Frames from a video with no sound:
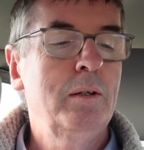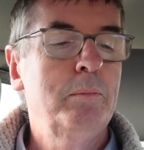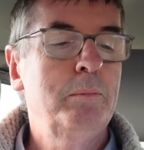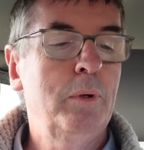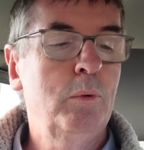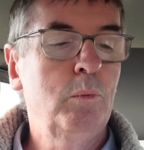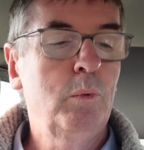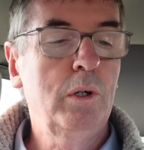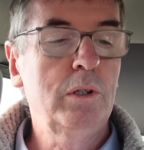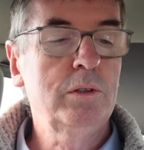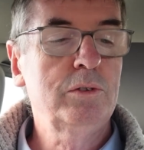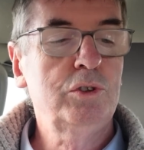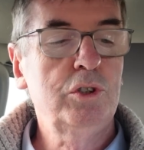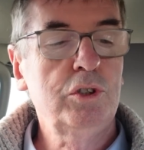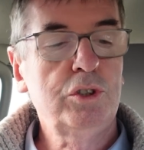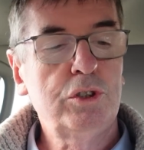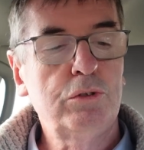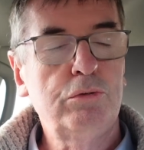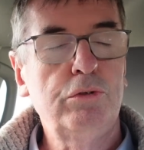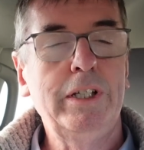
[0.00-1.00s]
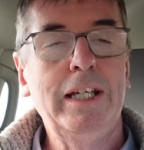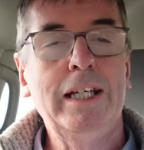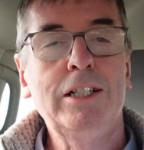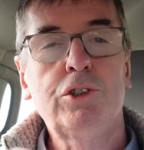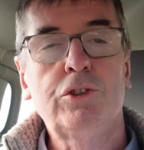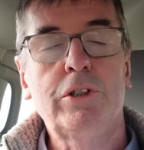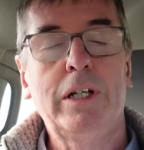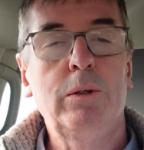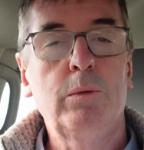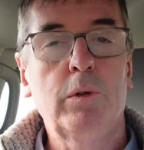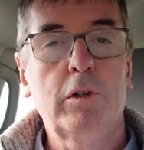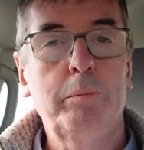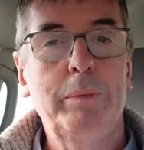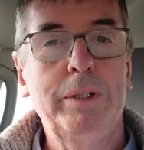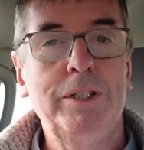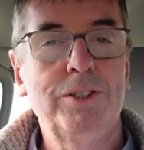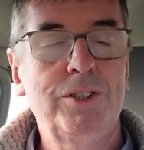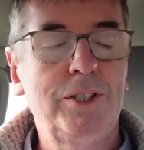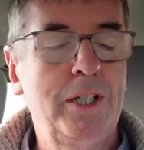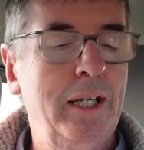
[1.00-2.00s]
But just to reiterate what I've
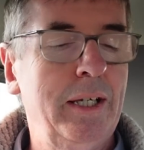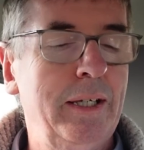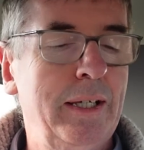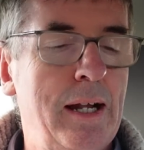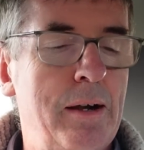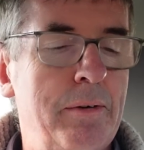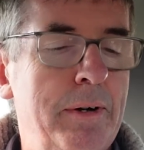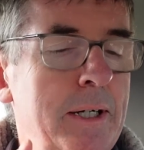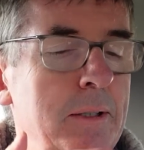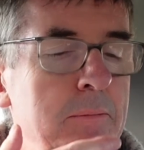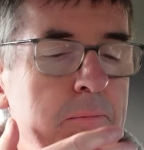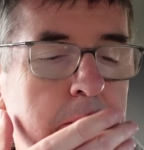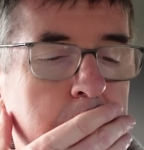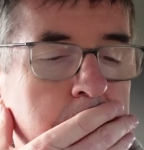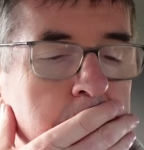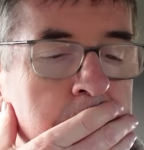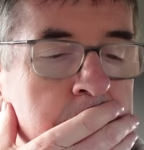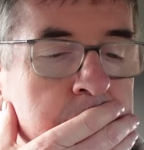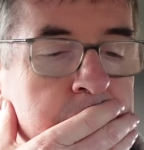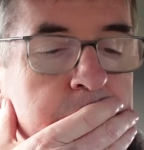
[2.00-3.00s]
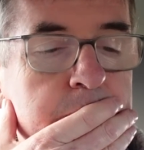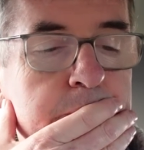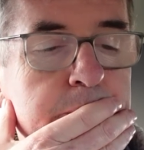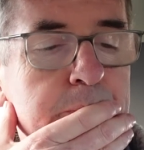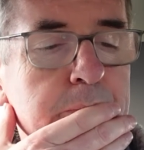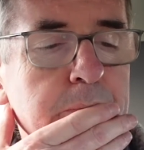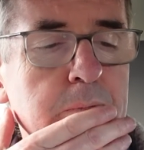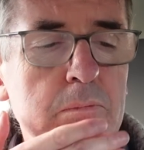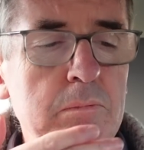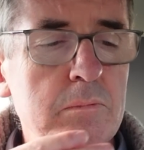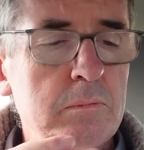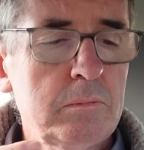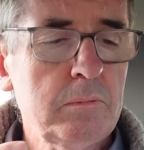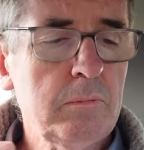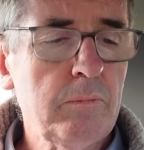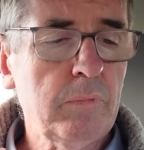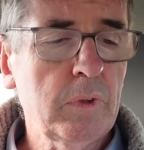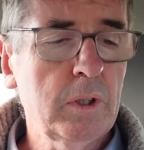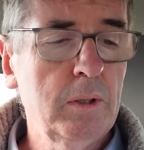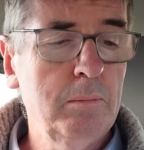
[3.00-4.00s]
been saying, Gary,
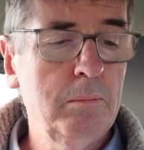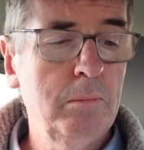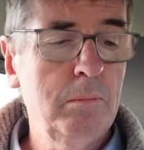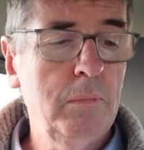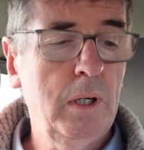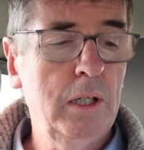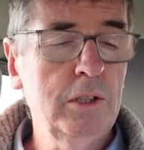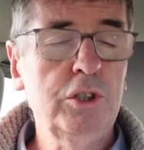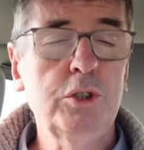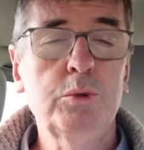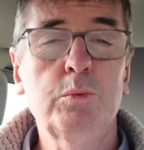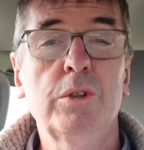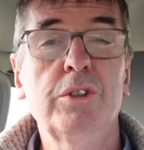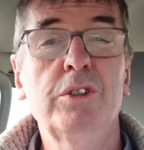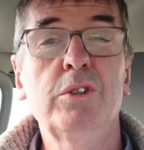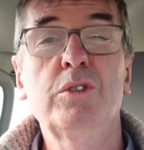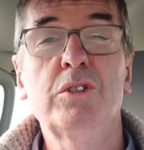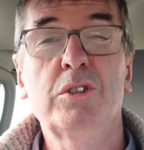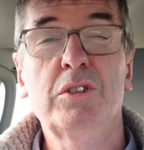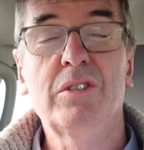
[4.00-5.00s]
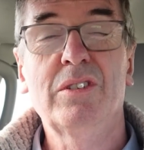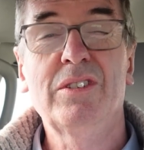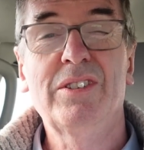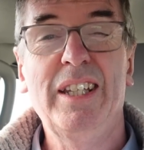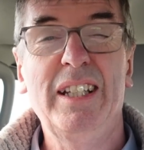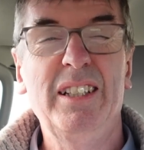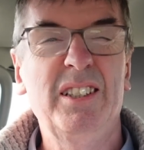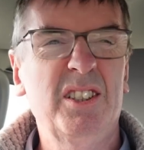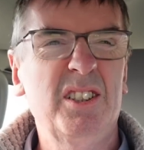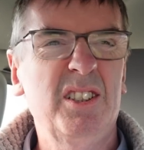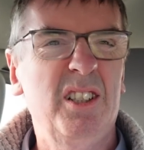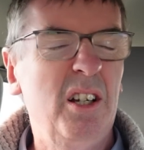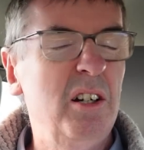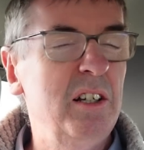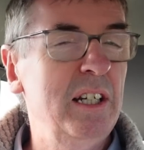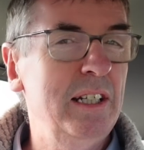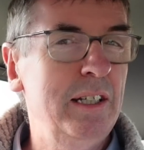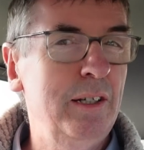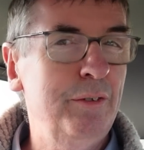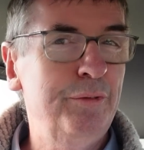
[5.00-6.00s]
I just want to do things
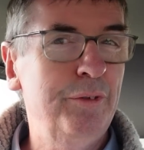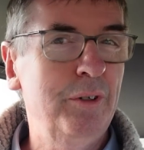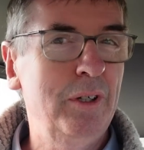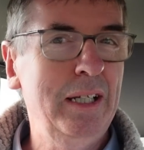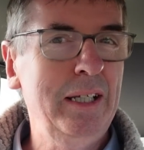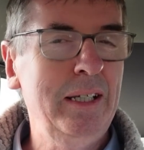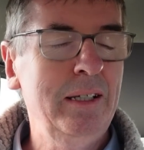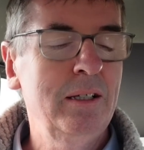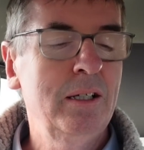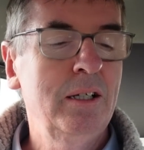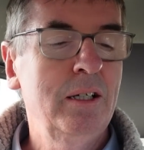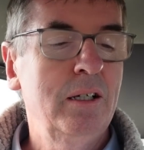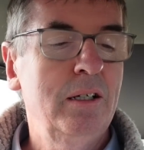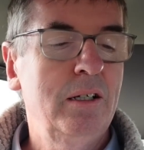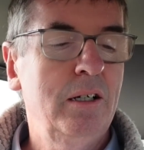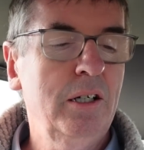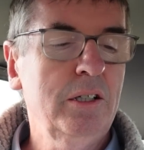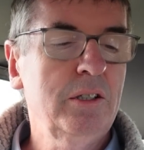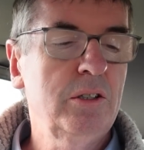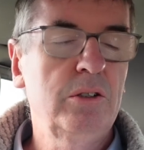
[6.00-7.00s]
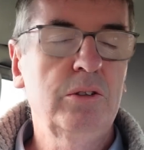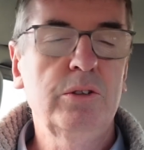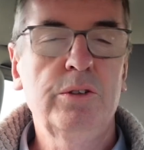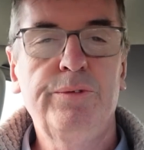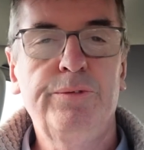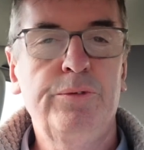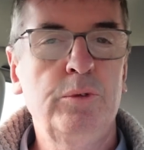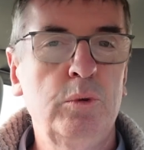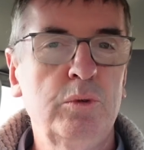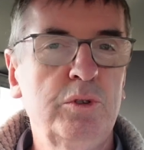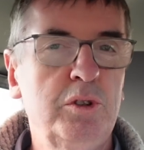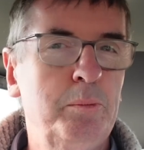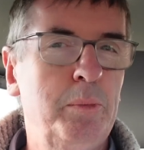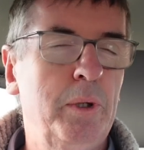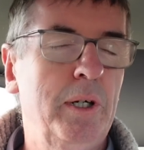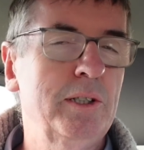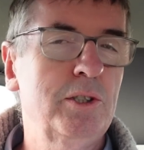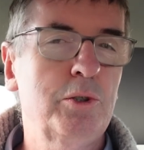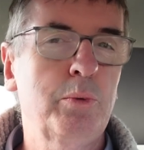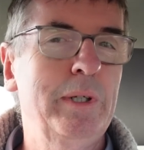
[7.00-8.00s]
slightly differently. I can't afford to
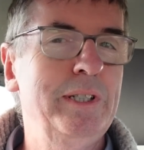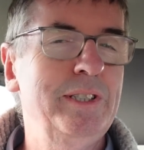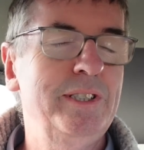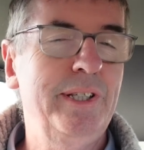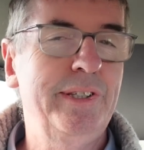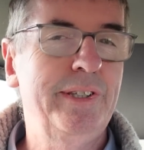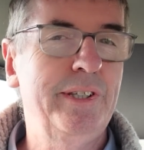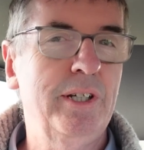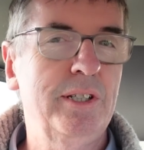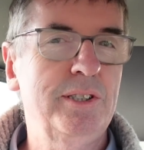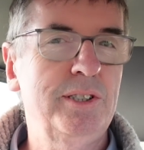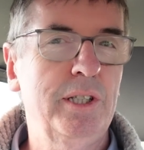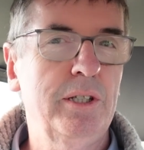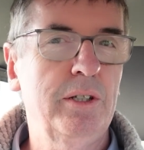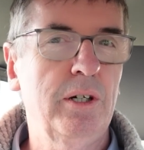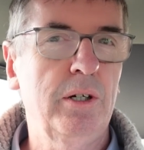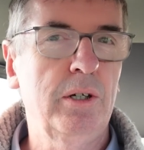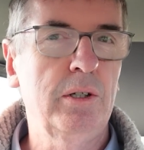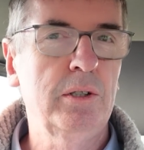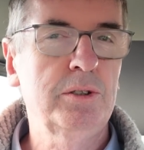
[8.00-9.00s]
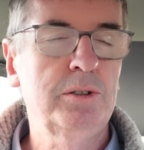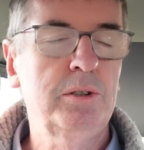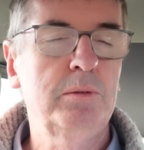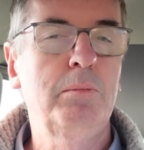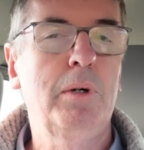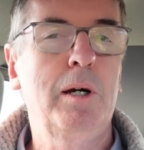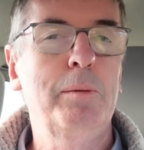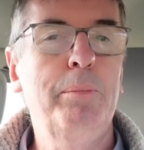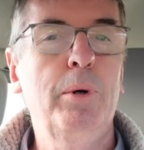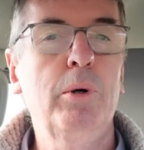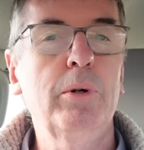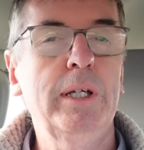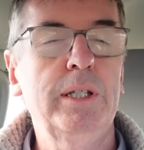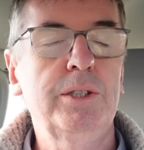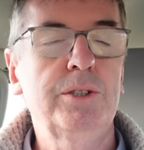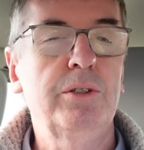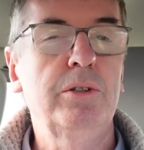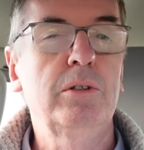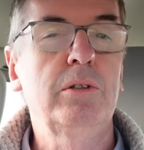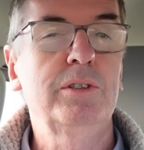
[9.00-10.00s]
buy 20, 30 cars. My
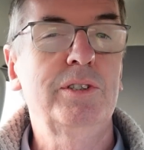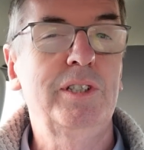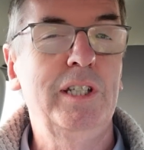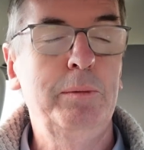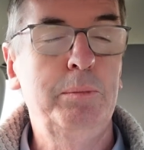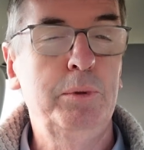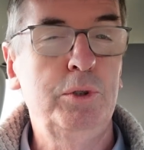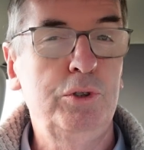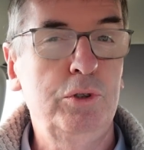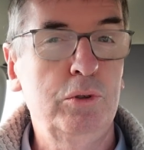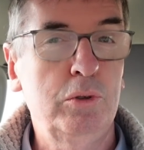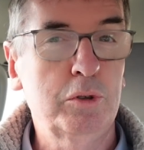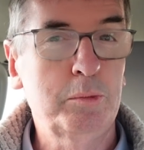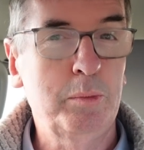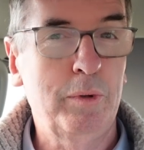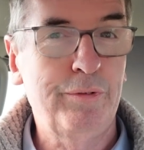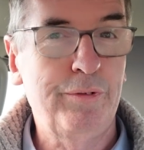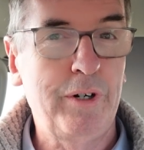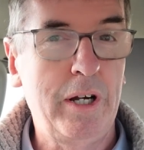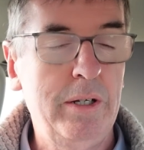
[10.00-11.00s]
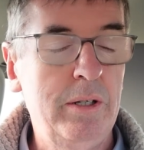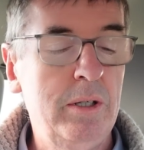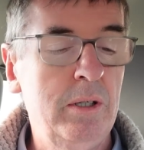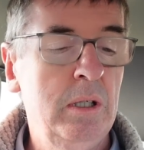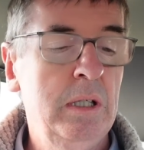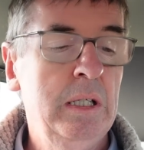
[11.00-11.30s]
pockets are not as deep as yours, my friend.